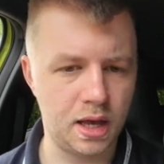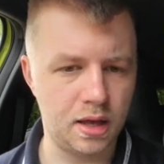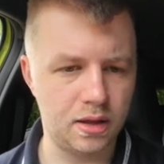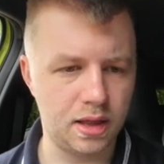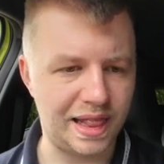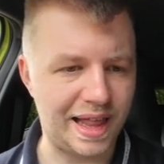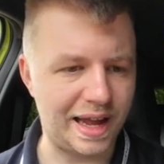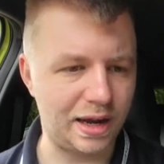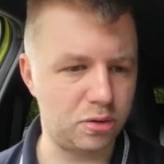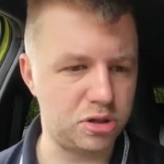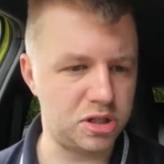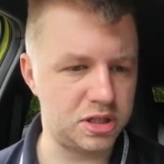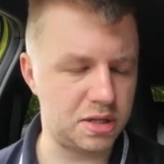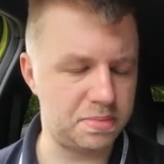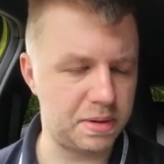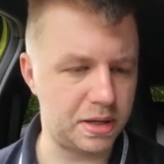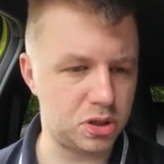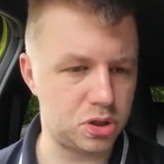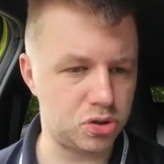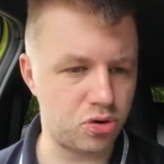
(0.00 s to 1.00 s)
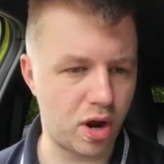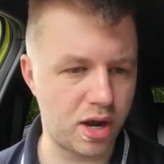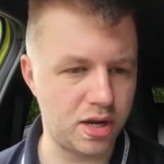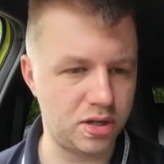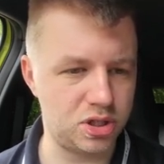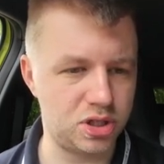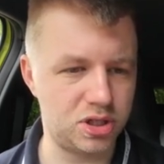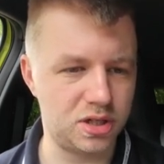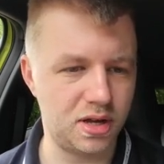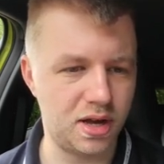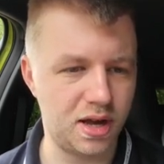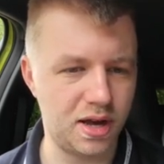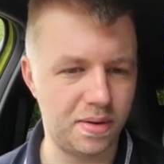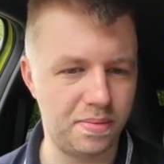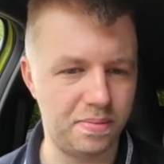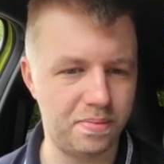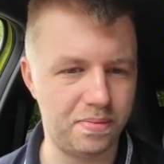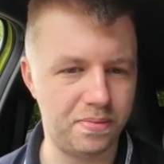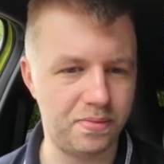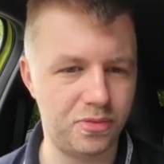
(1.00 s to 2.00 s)
The language is a bit strange.
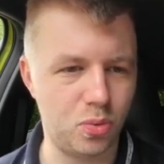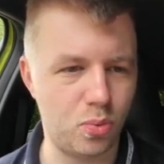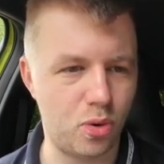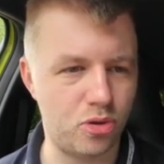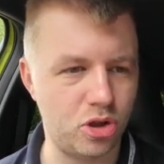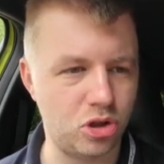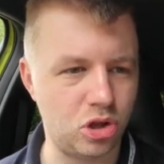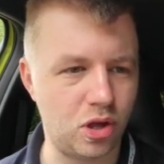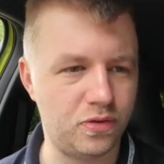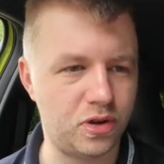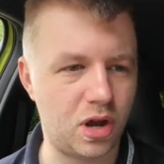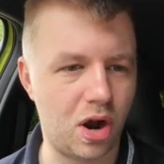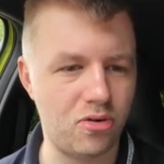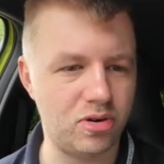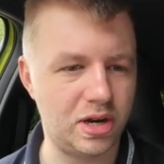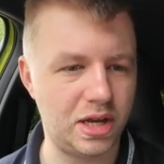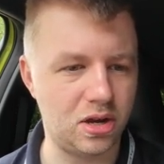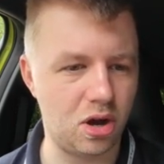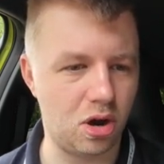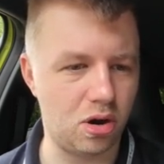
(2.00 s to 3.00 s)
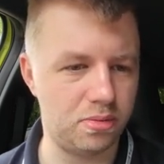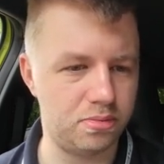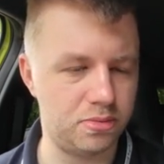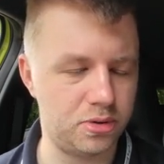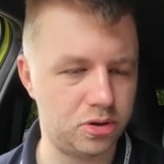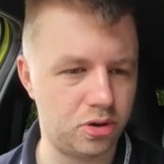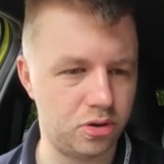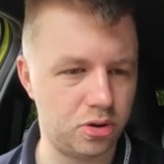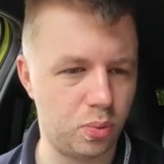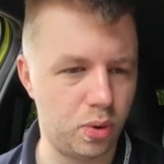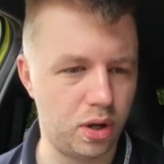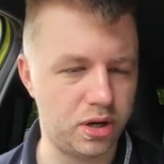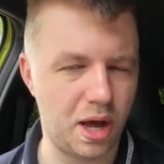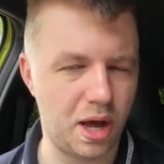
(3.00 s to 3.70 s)
The one that you've currently got, it's got the word